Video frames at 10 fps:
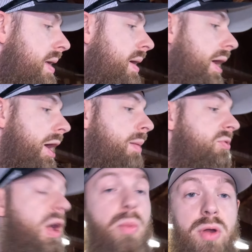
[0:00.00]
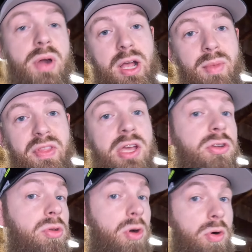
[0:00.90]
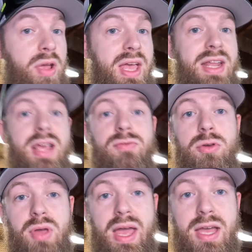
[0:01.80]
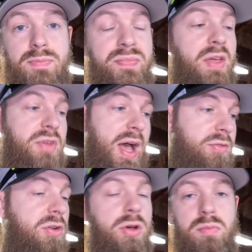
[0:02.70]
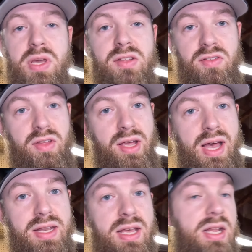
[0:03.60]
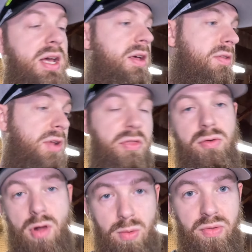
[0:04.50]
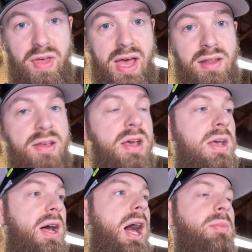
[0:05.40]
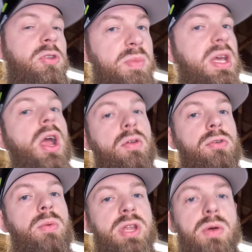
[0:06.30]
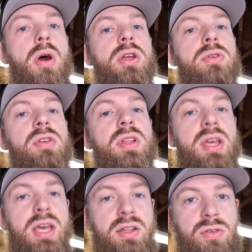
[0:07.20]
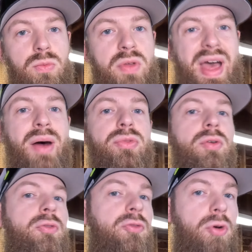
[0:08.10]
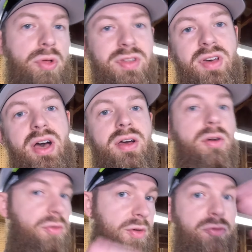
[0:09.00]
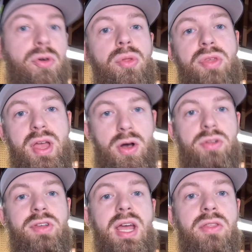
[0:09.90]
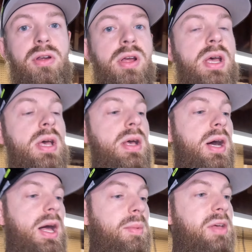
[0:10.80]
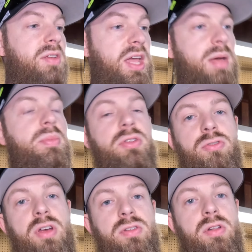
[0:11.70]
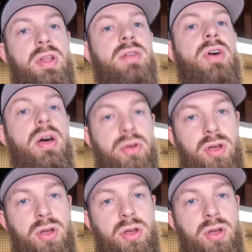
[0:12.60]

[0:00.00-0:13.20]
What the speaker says: So I would recommend that you do the whole kit if you can. If you have to do it in pieces like I did, nothing wrong with that. Just be careful when you are using the kit without the full thing altogether, because it can put stress on a lot of other